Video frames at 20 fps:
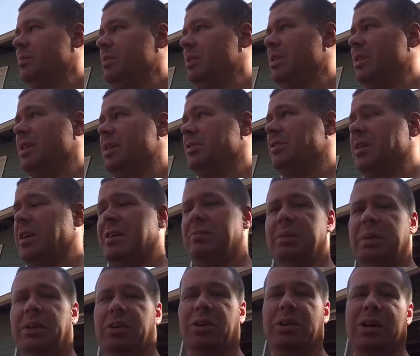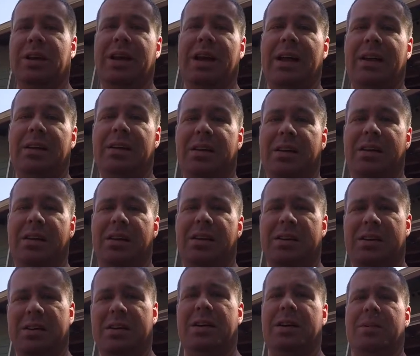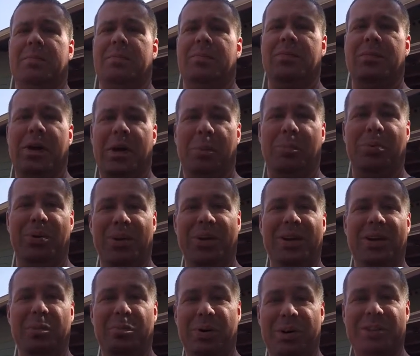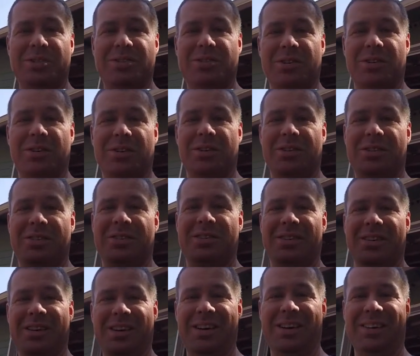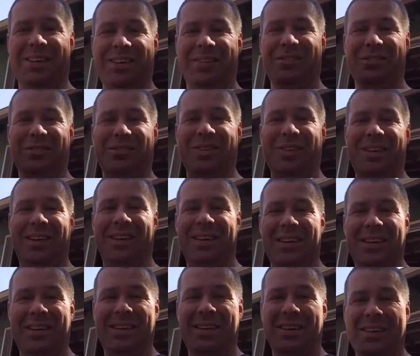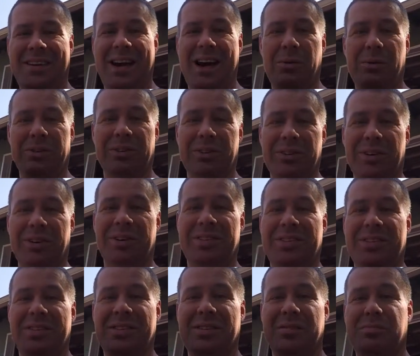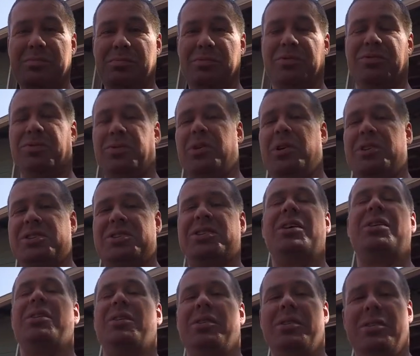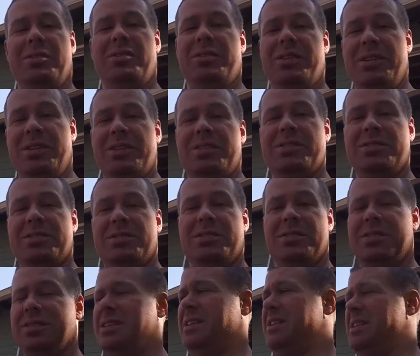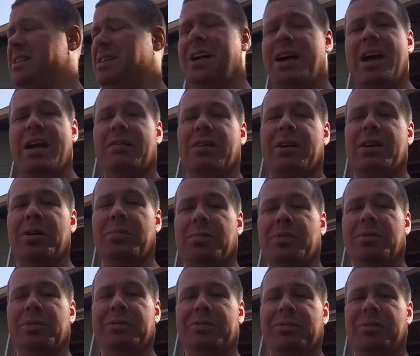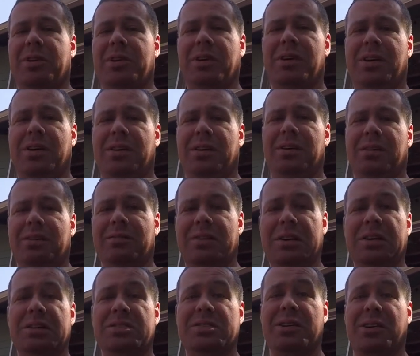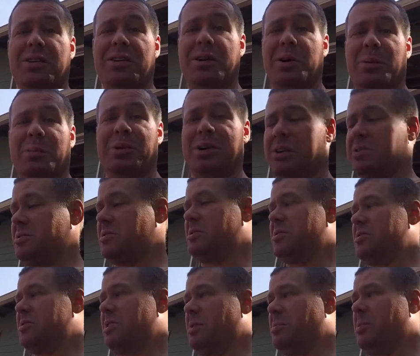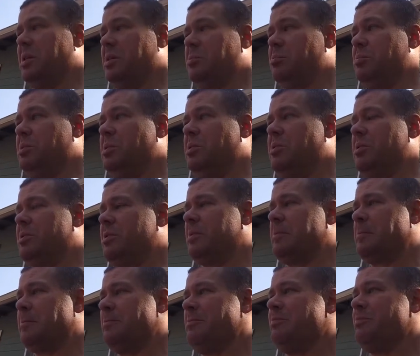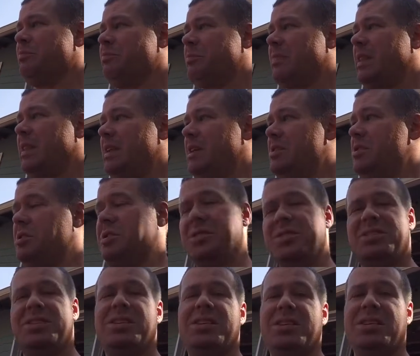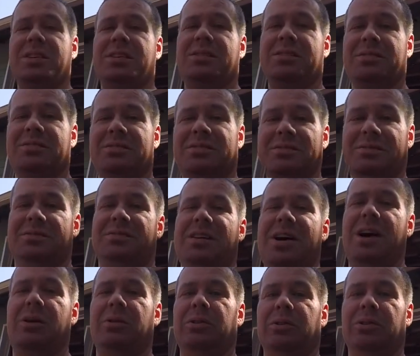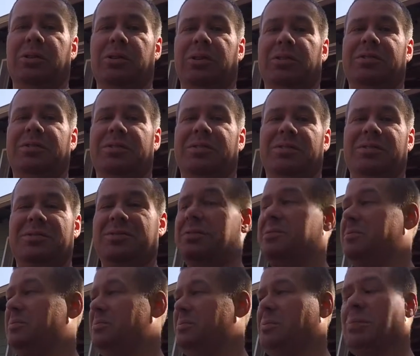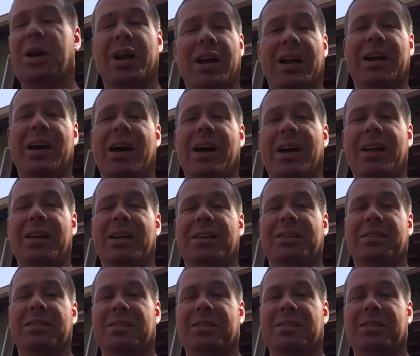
like I said, I've been looking at, I'll put in a picture of how it looked before I started all this, because I think I have a couple of interior pictures on my computer, and you can see how it looked when I got it,